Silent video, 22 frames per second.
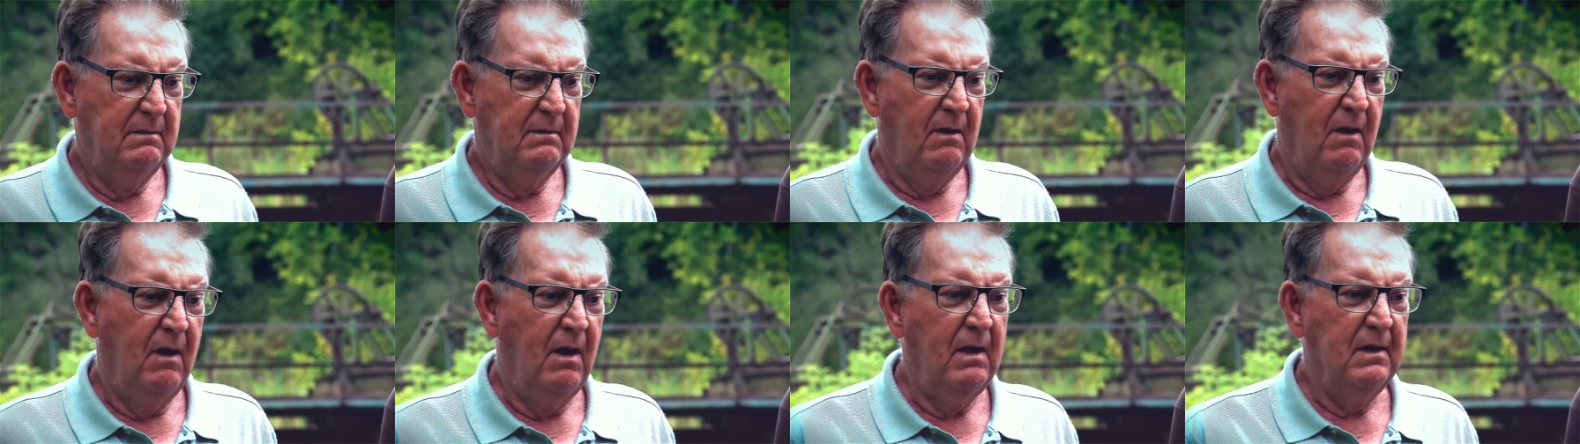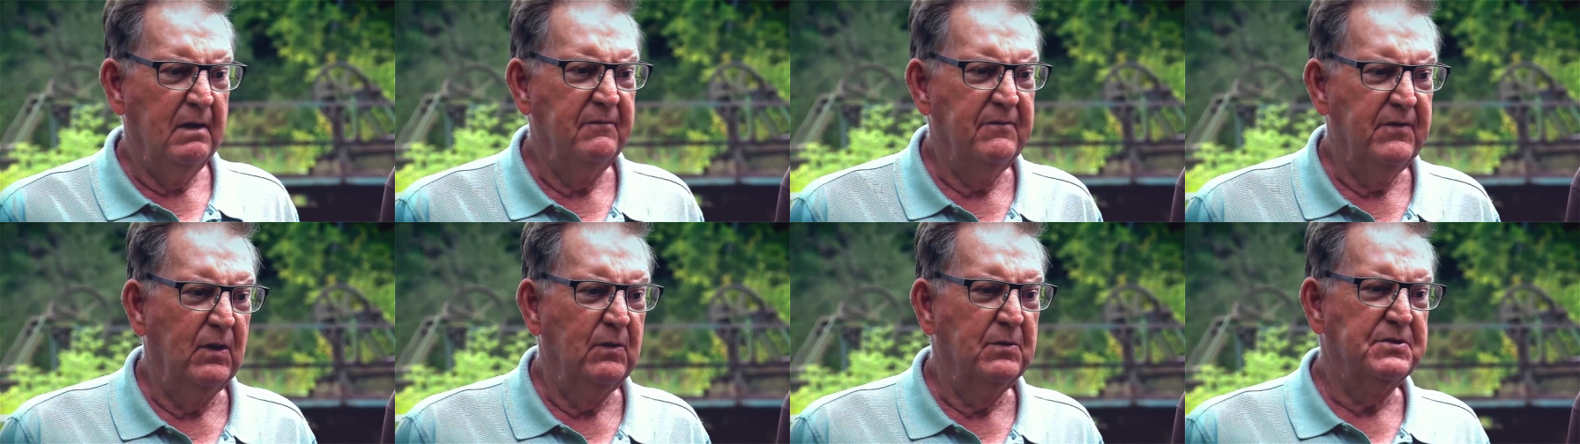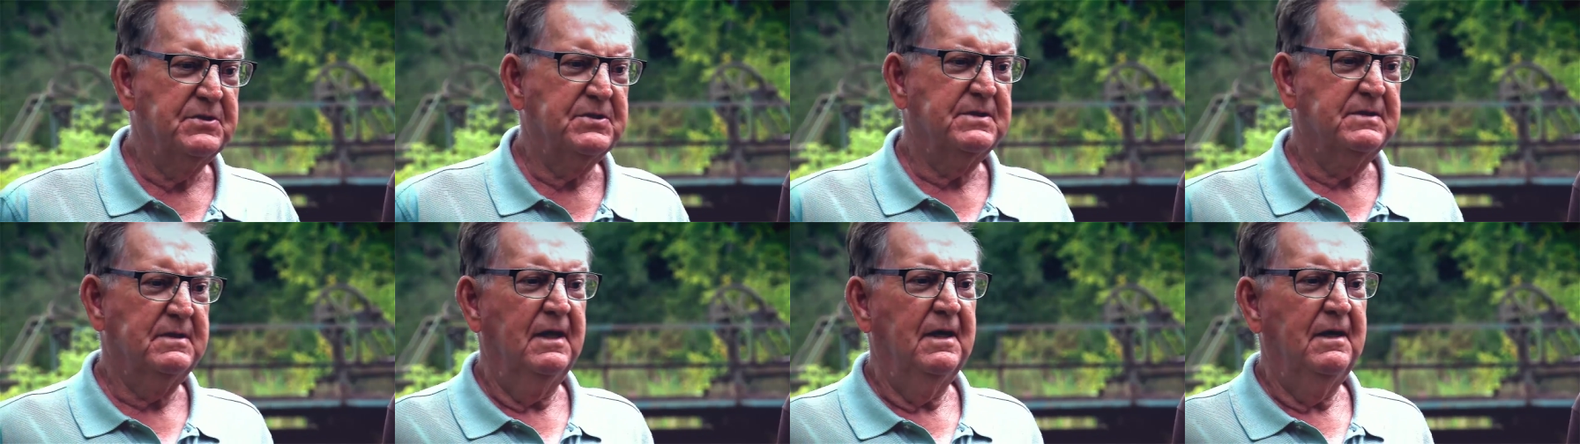all of those
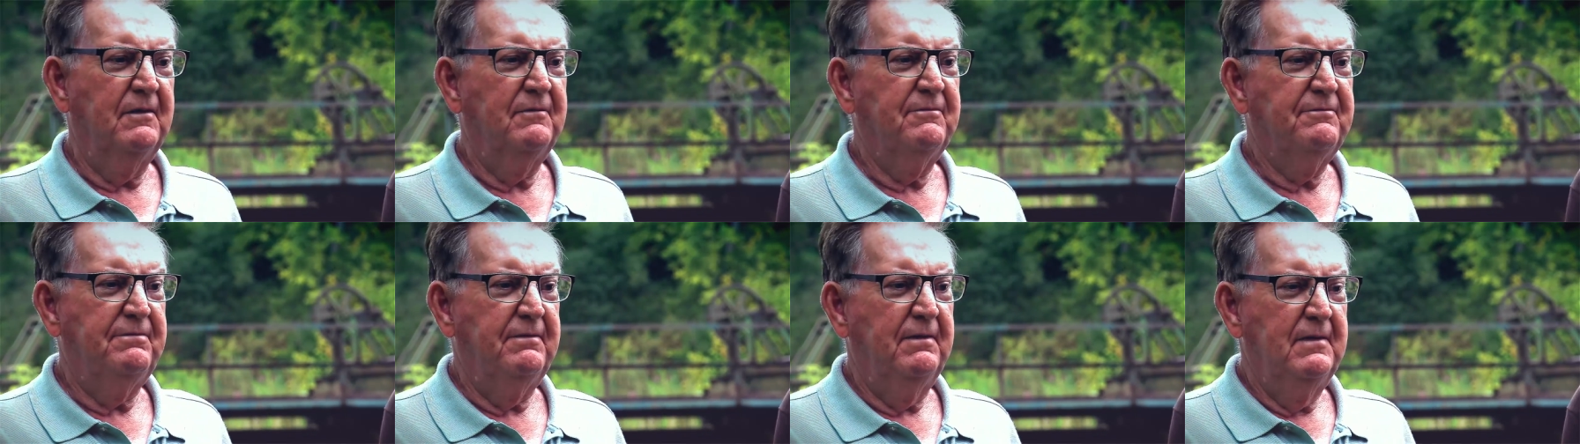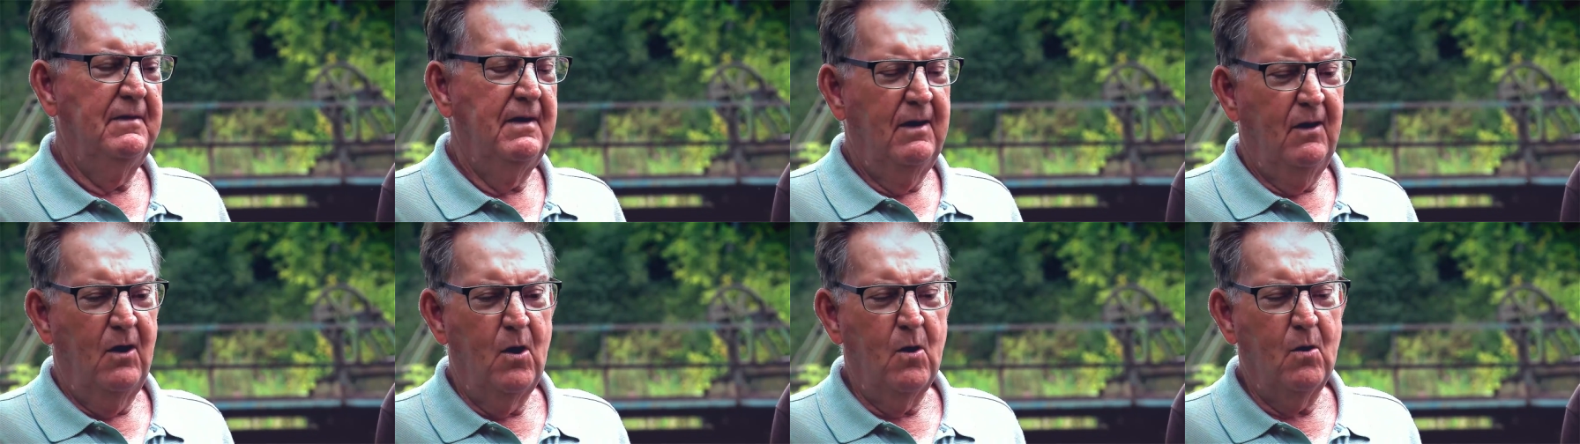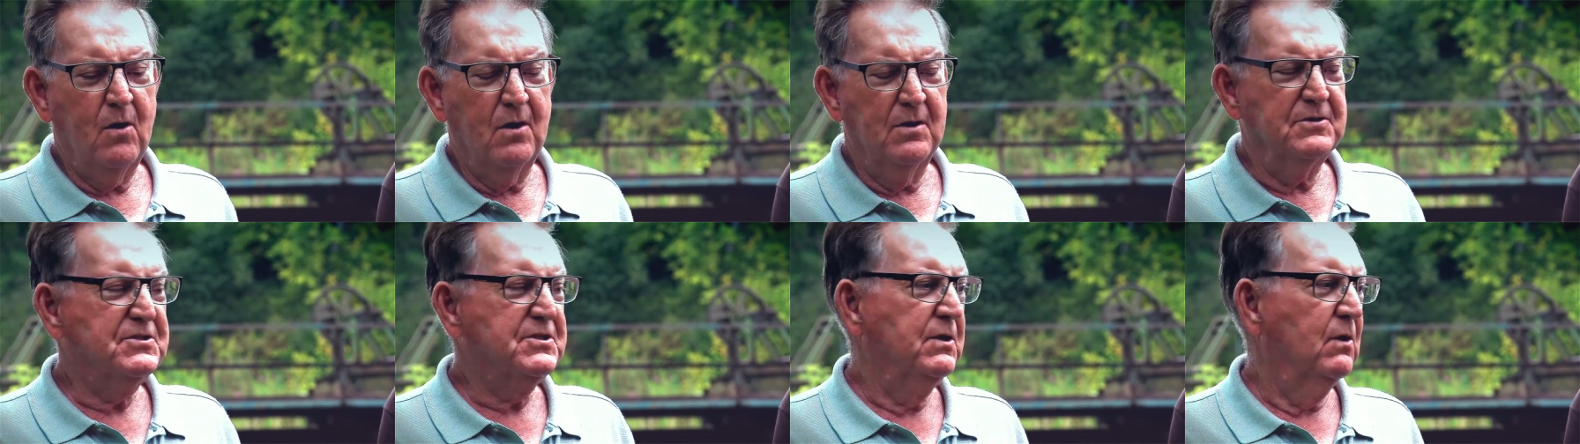
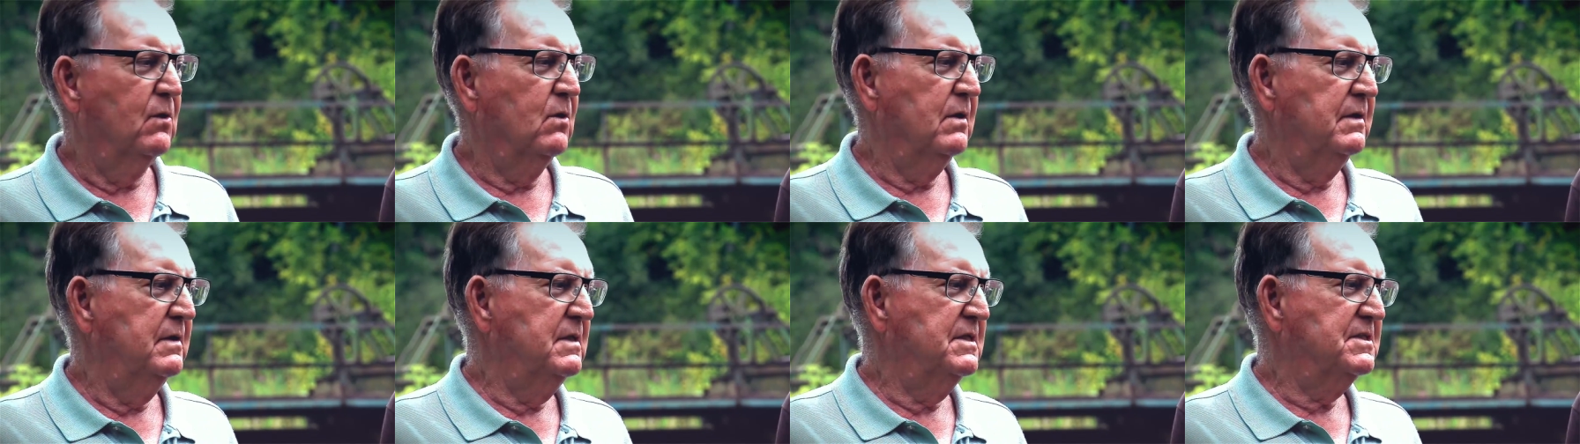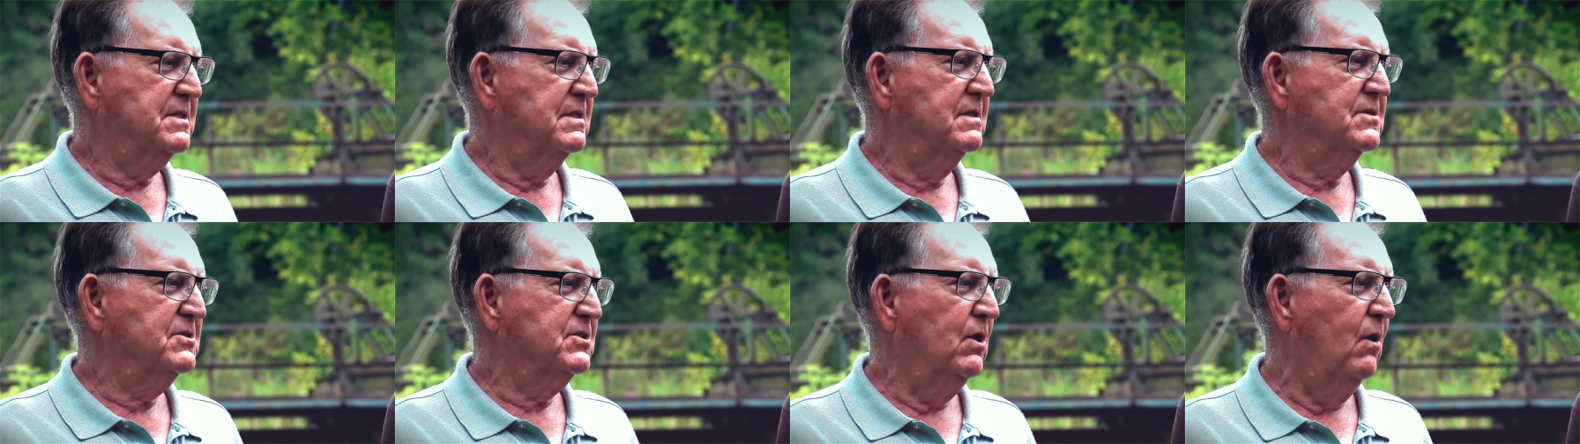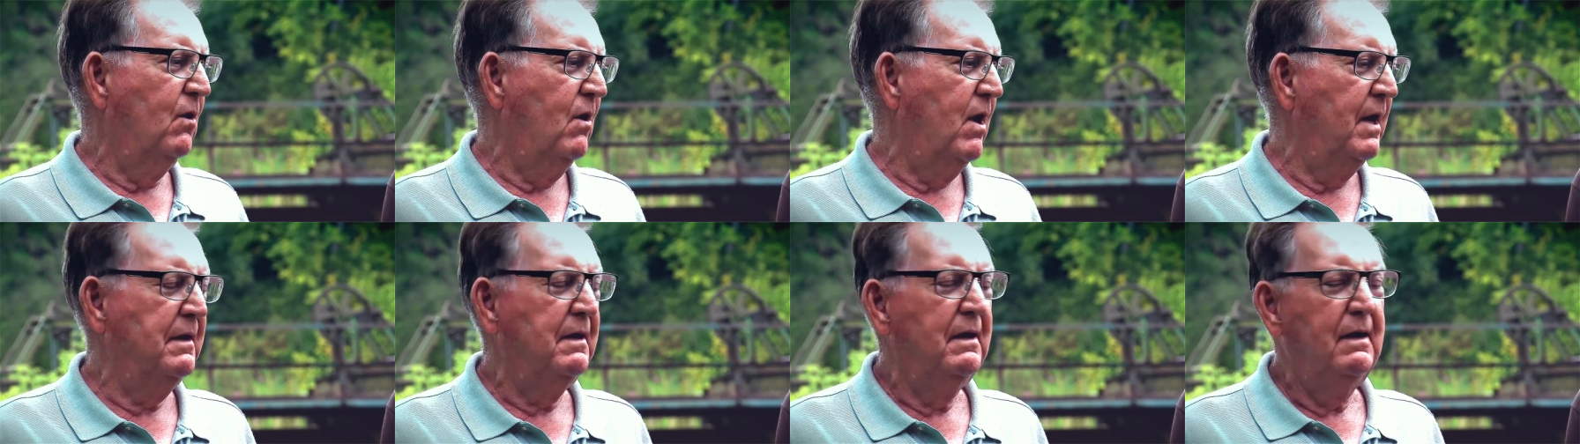horror stories and so
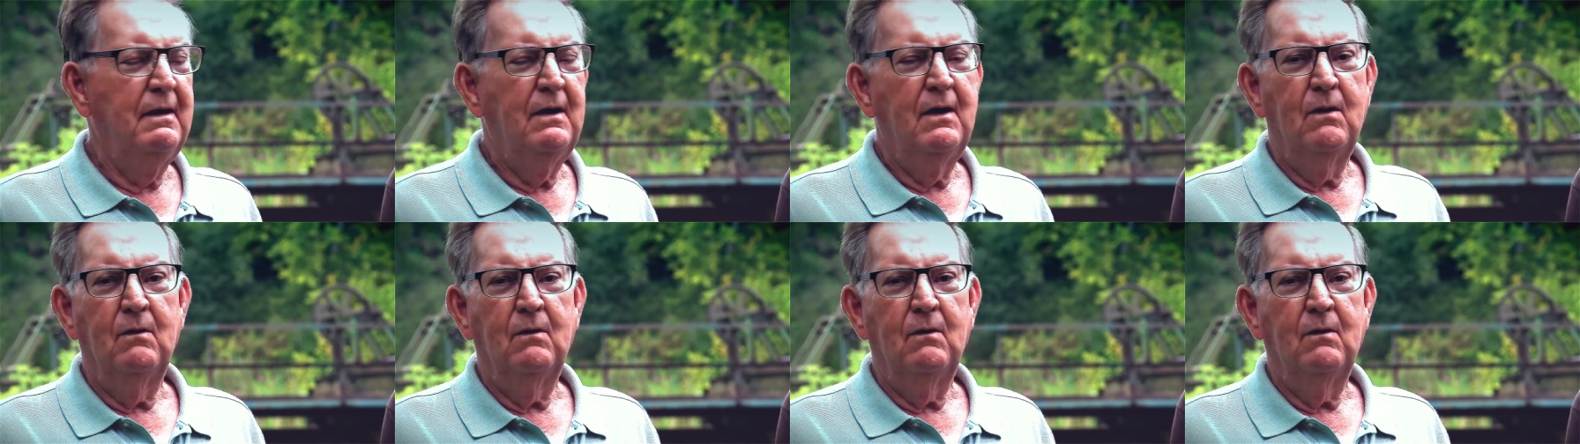on